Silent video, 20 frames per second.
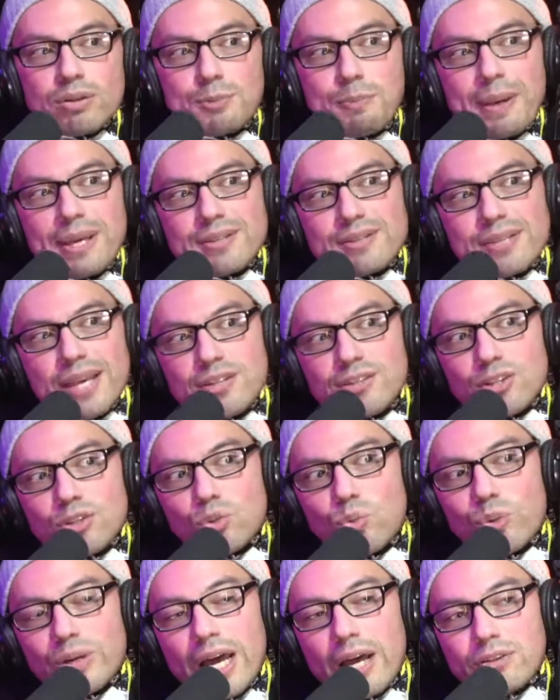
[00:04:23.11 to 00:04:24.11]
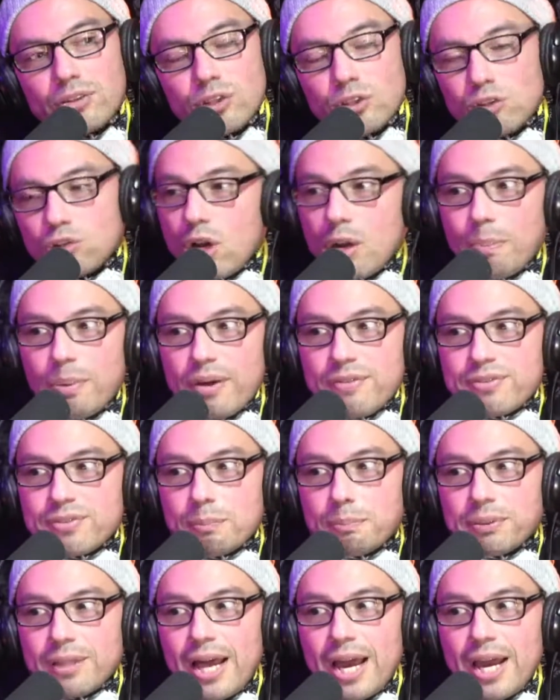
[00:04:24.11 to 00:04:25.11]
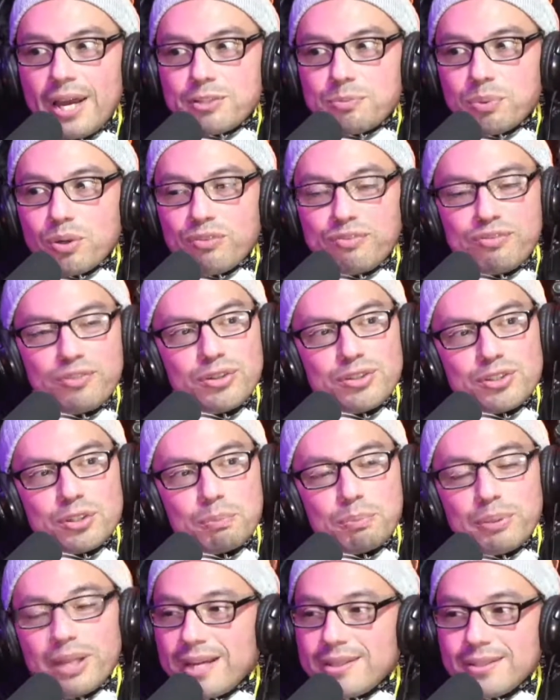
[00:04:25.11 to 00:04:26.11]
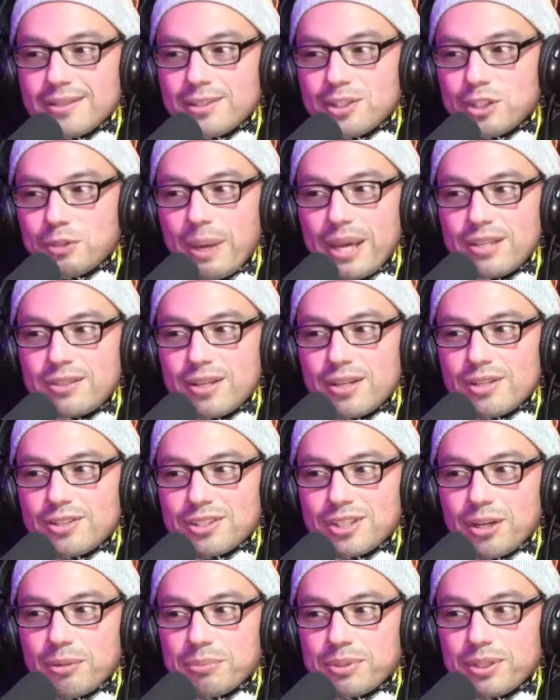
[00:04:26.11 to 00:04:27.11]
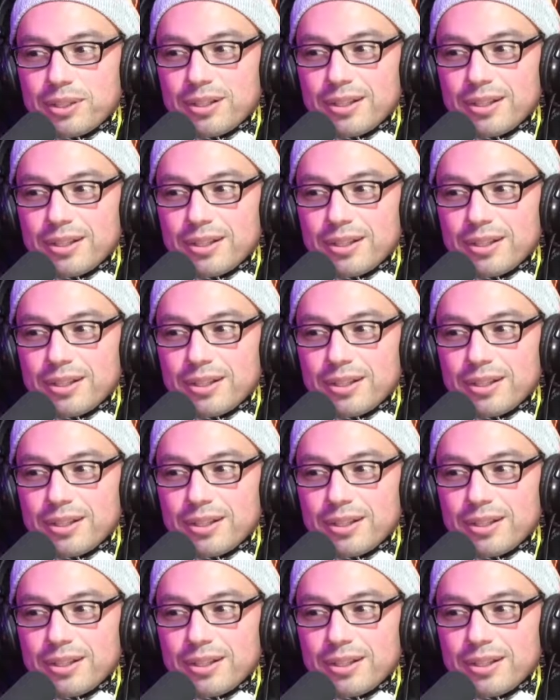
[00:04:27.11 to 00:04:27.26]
SpaceX just went out to drop off supplies, bro. Food and supplies at the space station up there.